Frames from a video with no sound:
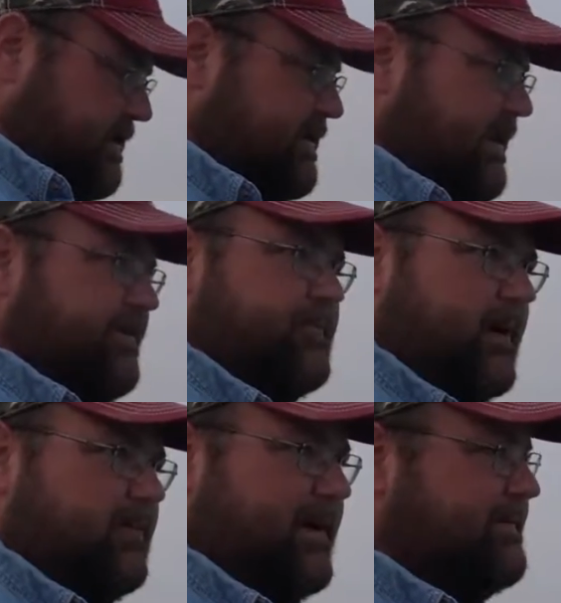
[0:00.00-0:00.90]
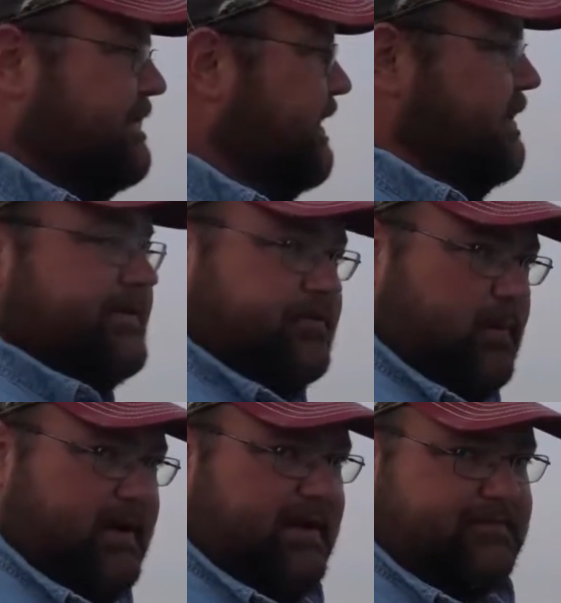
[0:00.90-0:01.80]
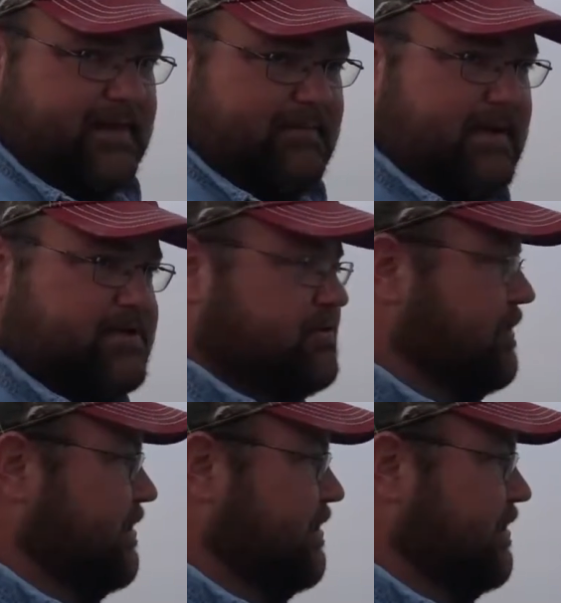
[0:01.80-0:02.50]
The nice part about tonight is right after that major,